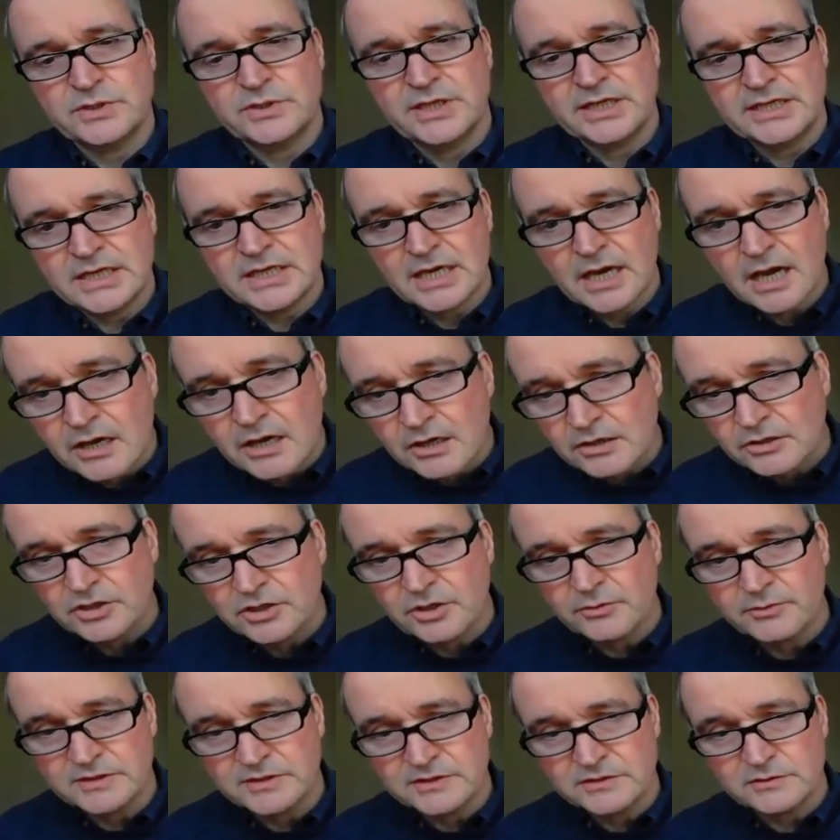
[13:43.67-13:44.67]
We can't
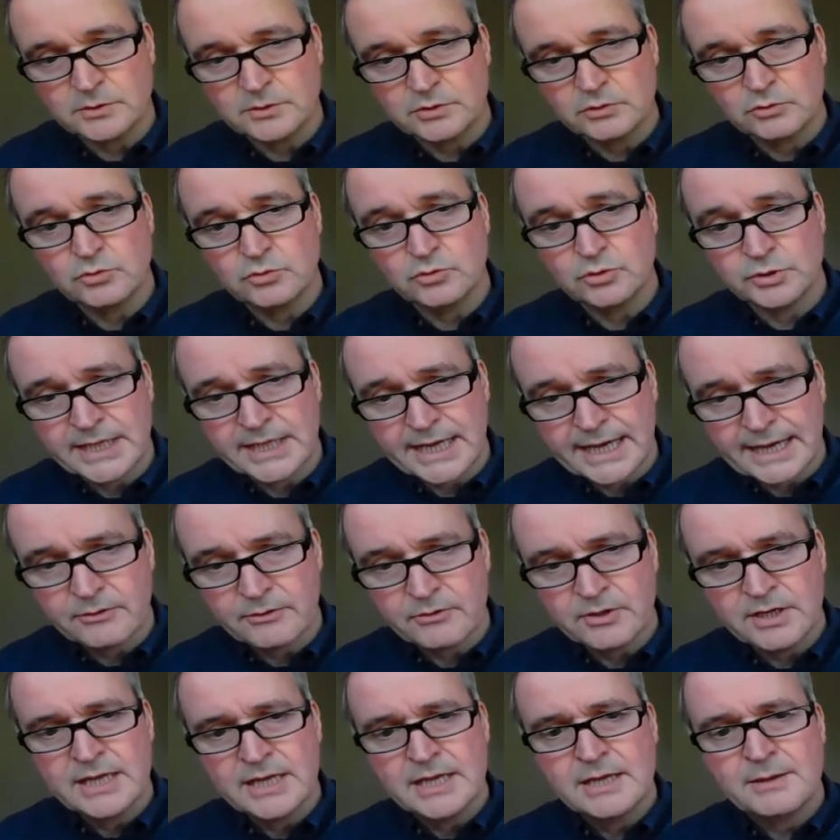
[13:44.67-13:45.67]
go into it all
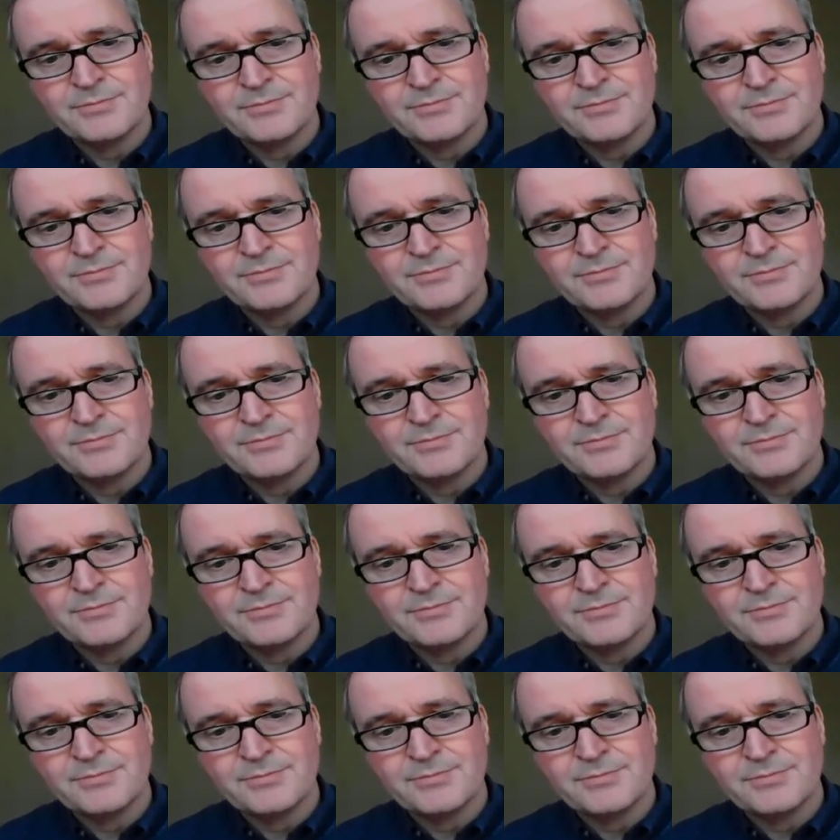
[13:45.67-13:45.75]
now,